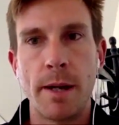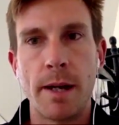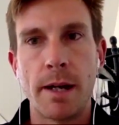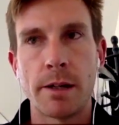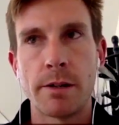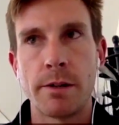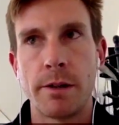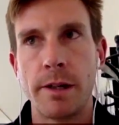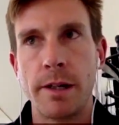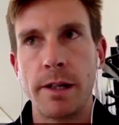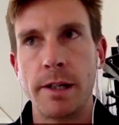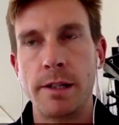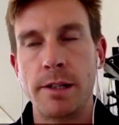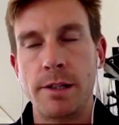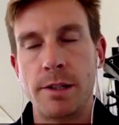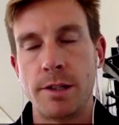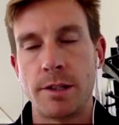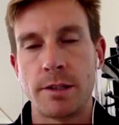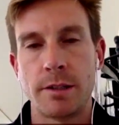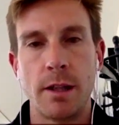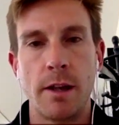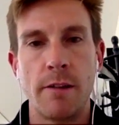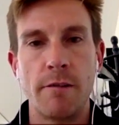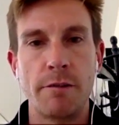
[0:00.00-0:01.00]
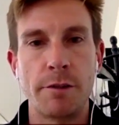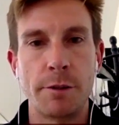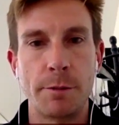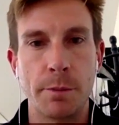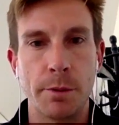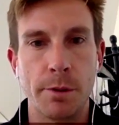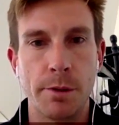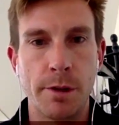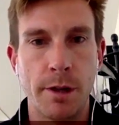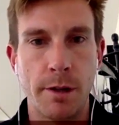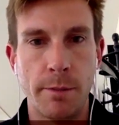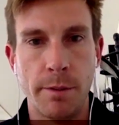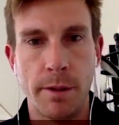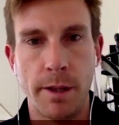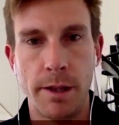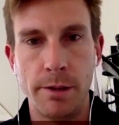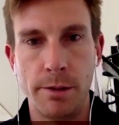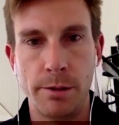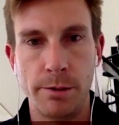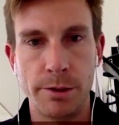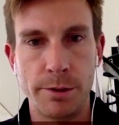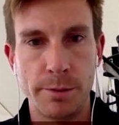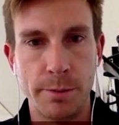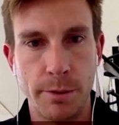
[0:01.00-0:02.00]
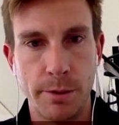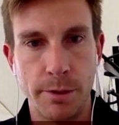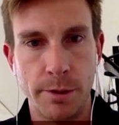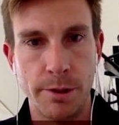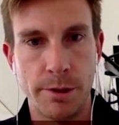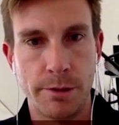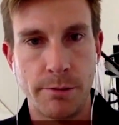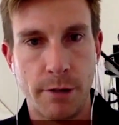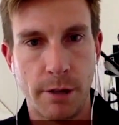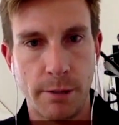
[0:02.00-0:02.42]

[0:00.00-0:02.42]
back, I just loved sport. I played all sports: